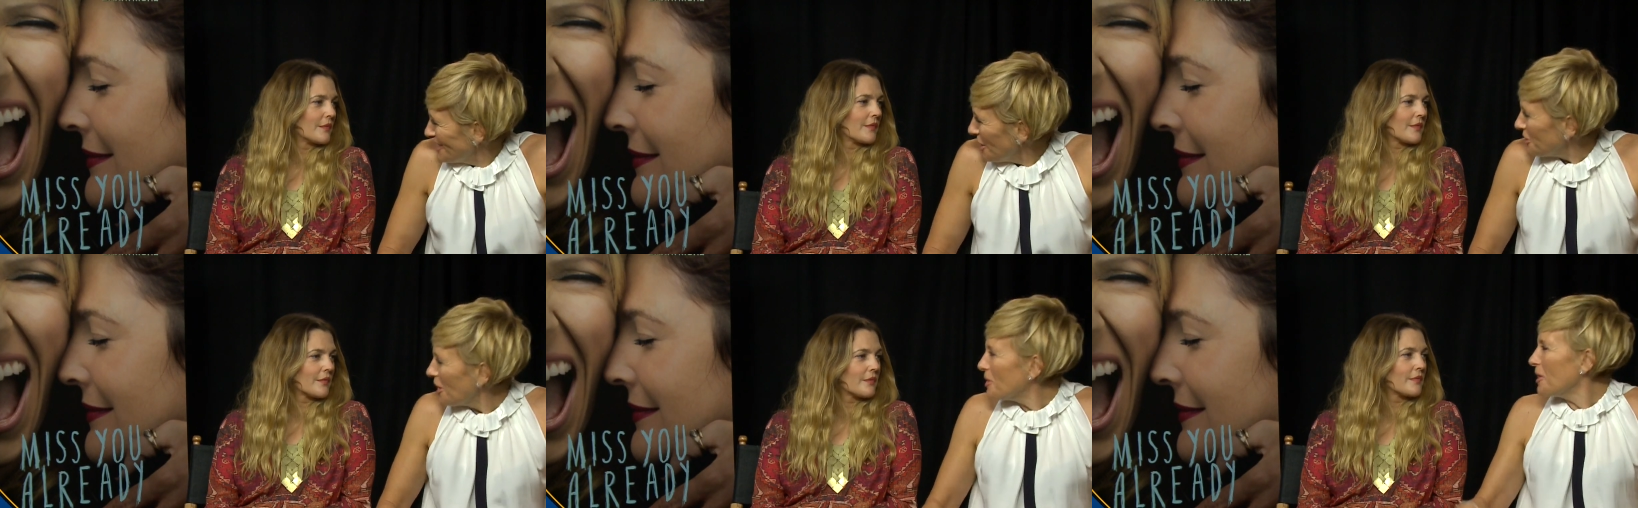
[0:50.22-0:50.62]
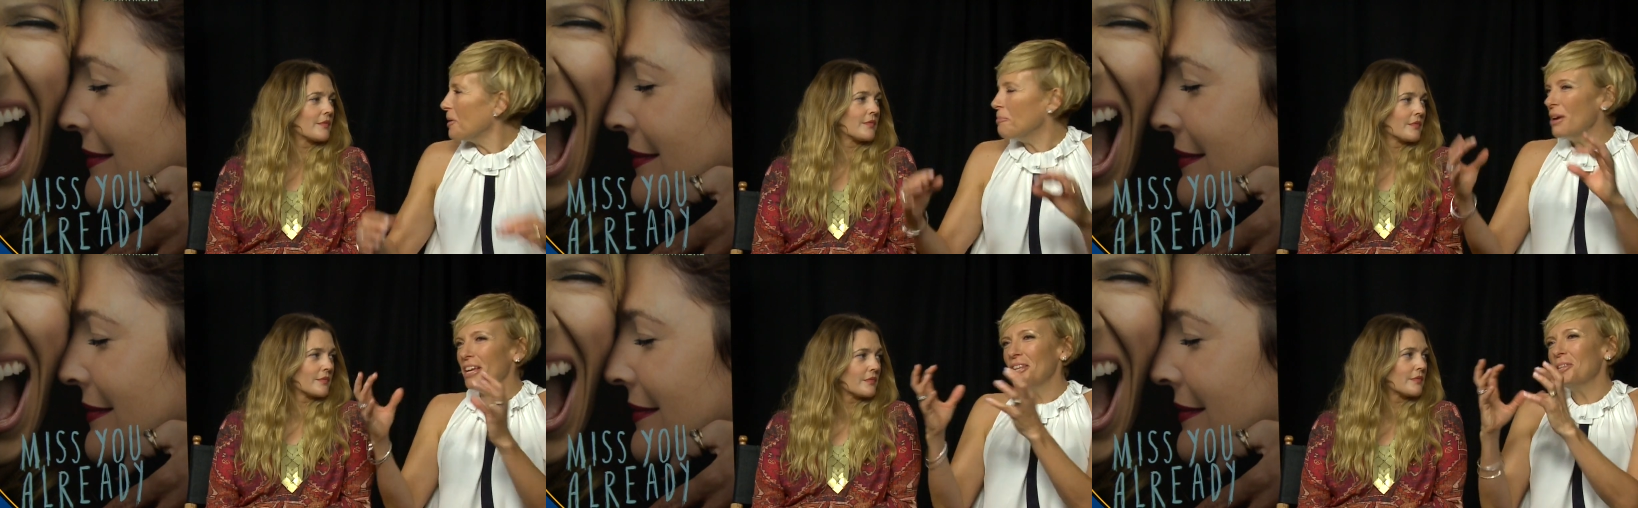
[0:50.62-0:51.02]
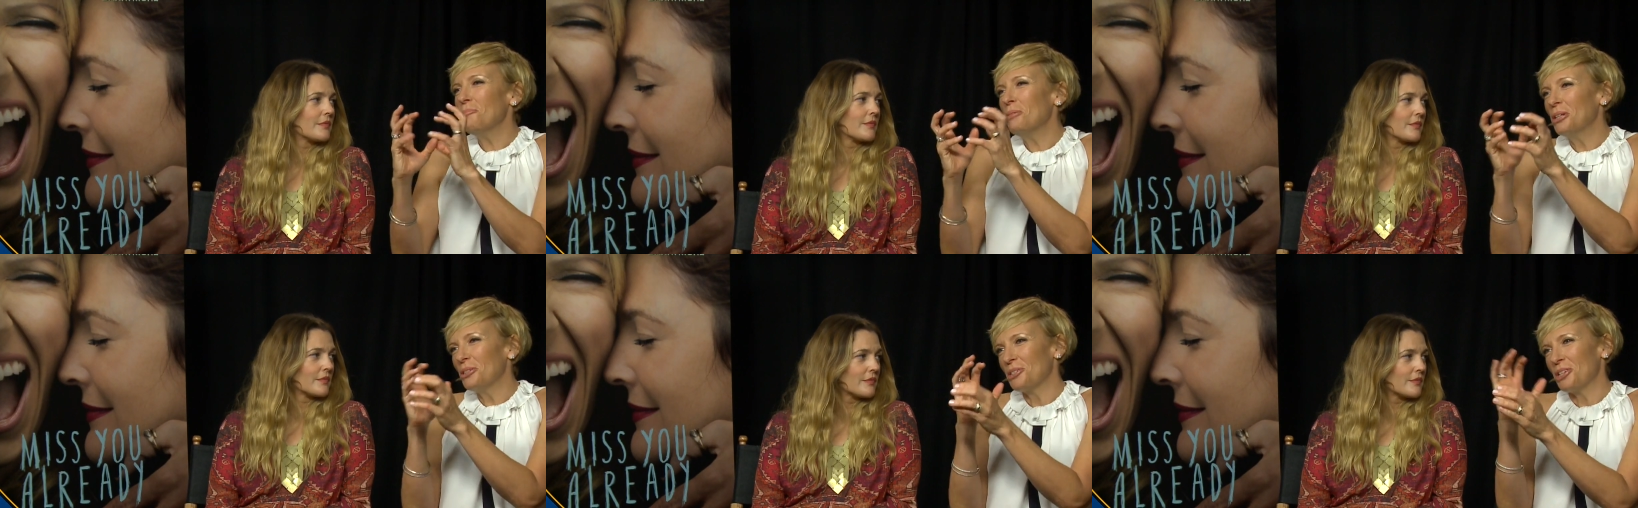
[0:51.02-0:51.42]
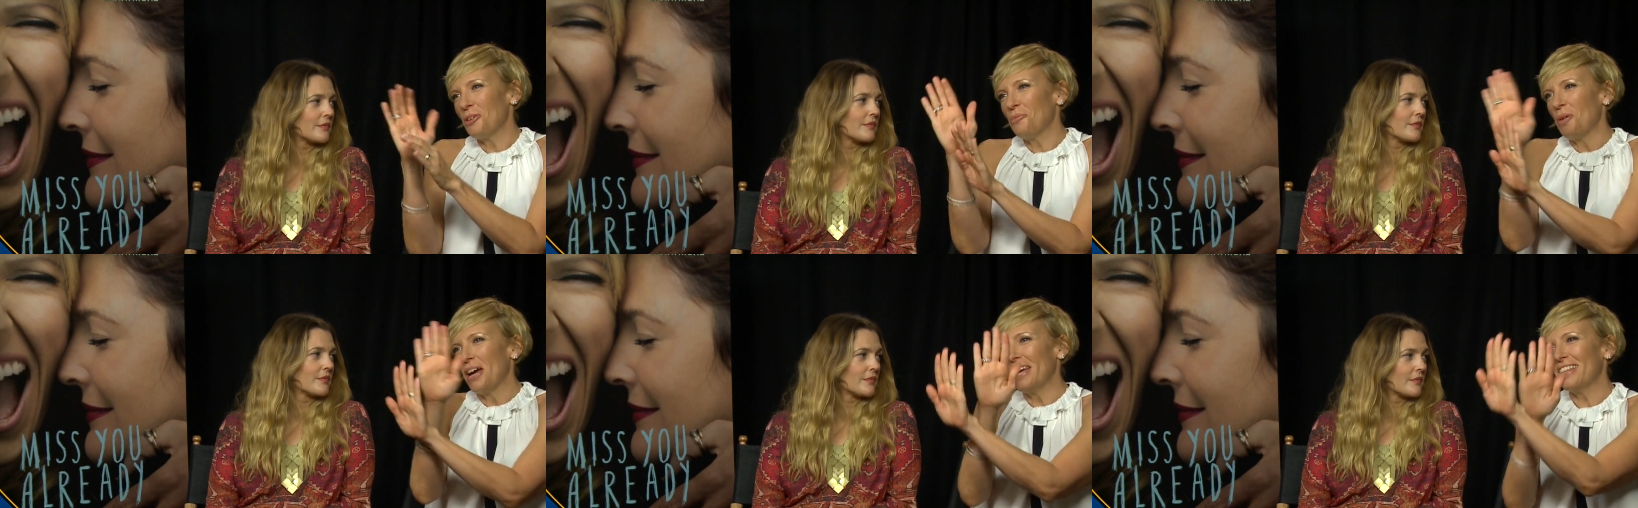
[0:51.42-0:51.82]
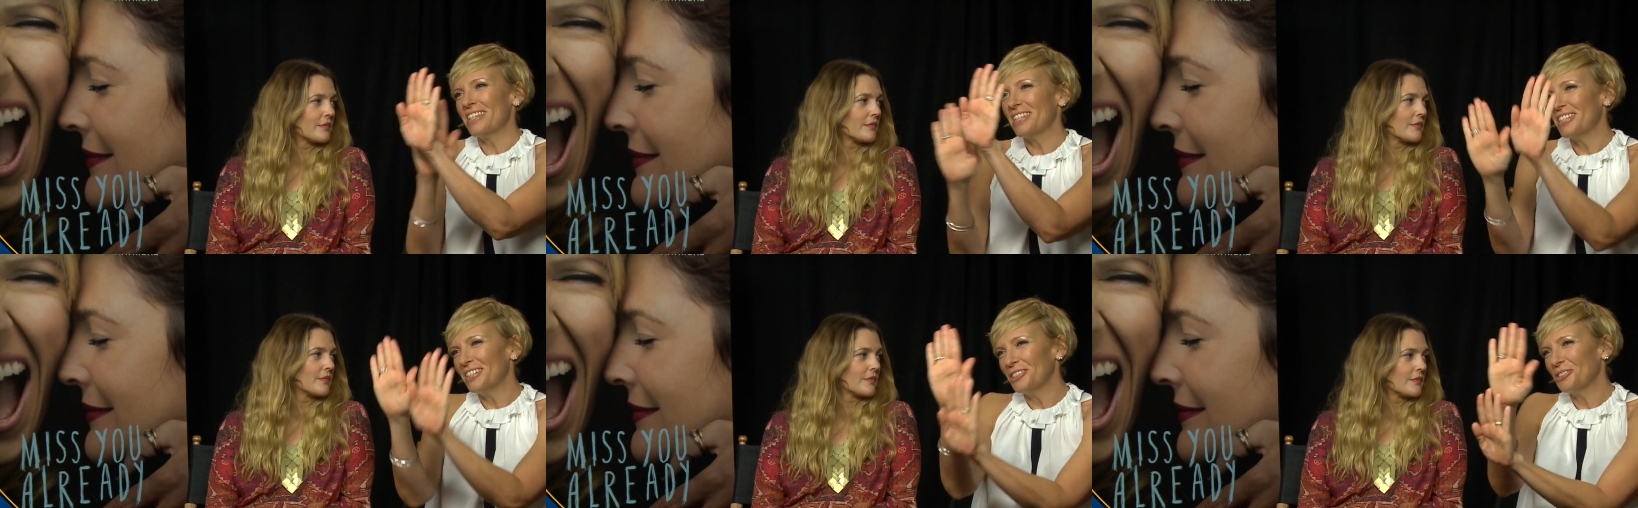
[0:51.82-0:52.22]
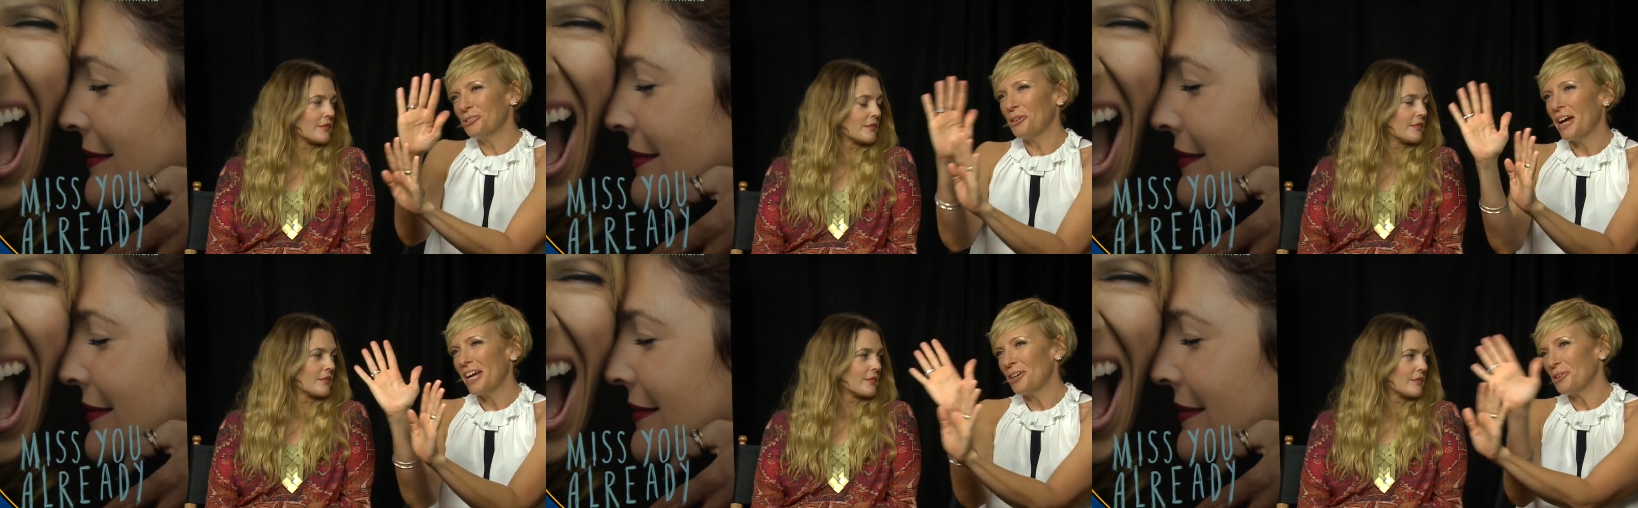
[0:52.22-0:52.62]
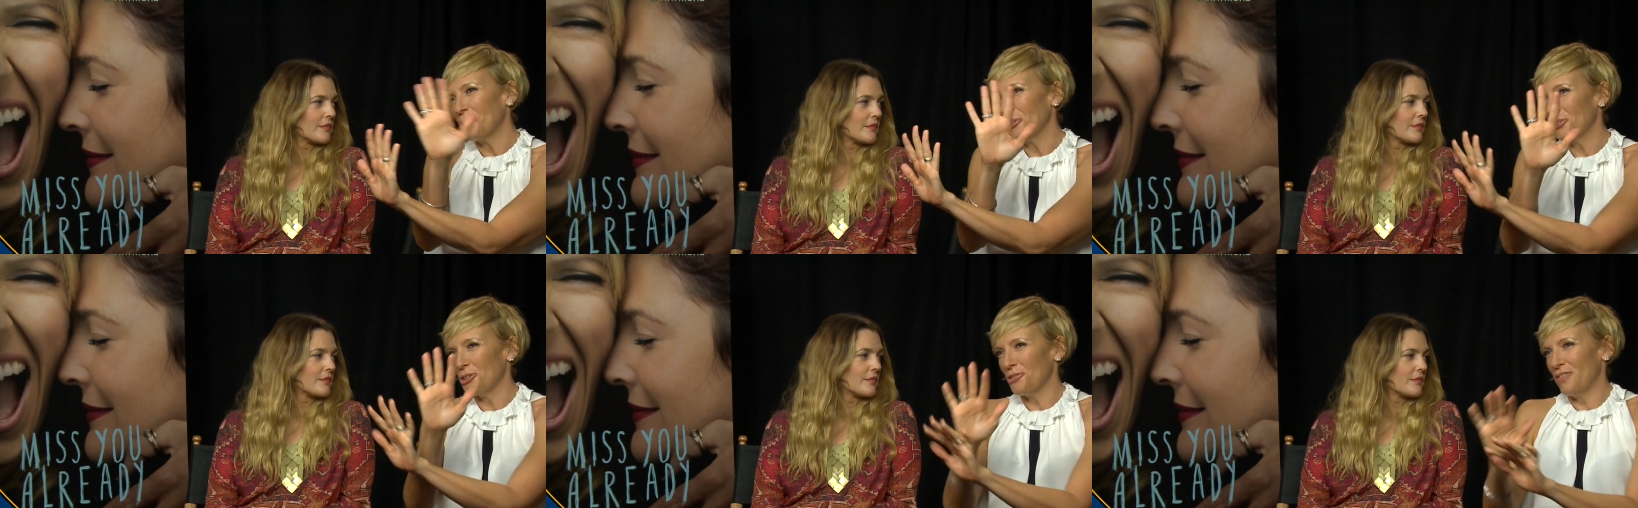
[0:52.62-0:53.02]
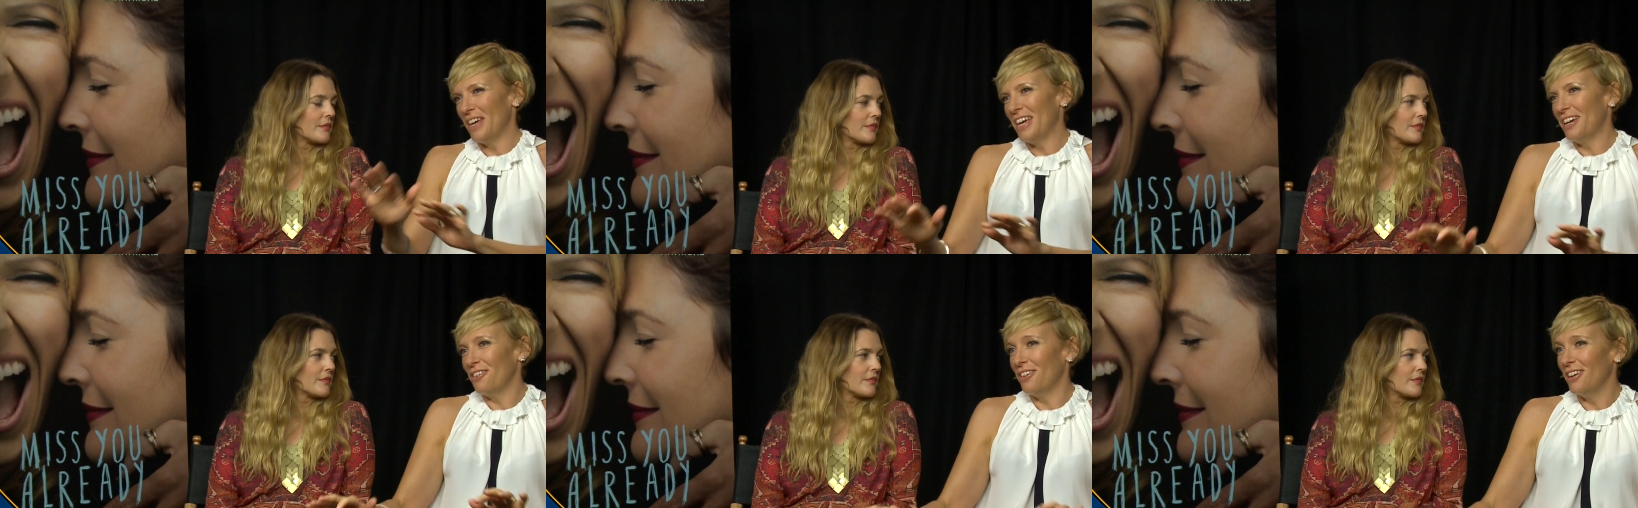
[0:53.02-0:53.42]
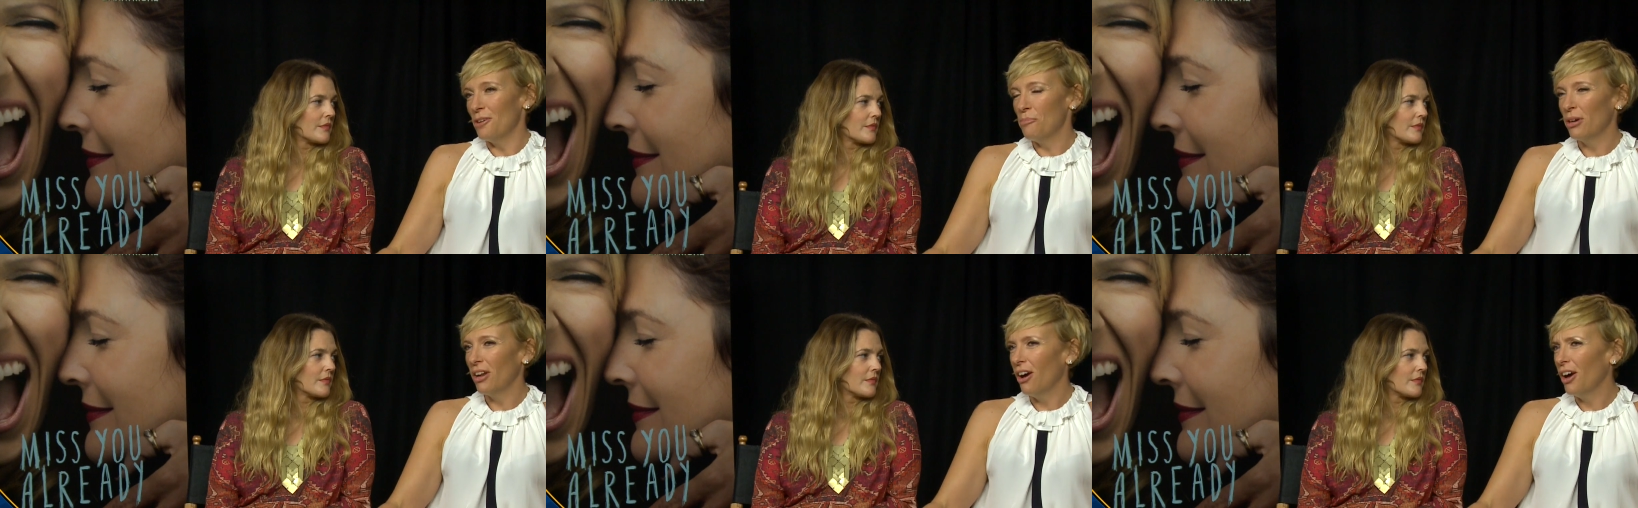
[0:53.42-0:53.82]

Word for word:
Speaker 1: No, they, they meet in the middle somewhere. There's a little grey crossover area. But